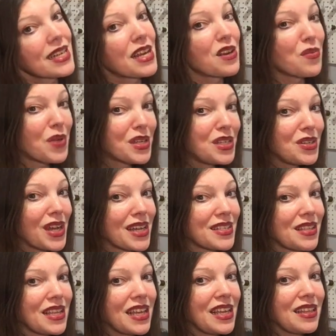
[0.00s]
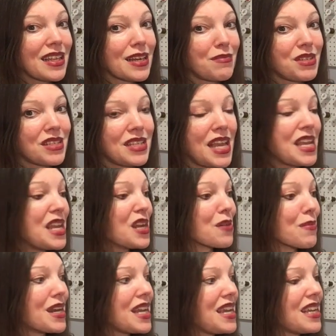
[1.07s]
And I don't want you guys thinking that I'm just taking
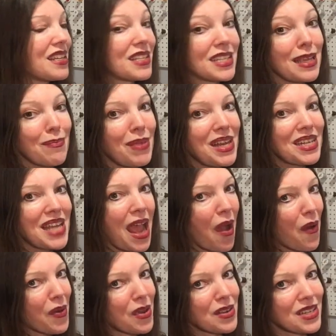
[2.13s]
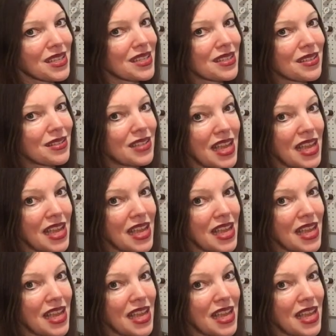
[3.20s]
your money and skipping town or just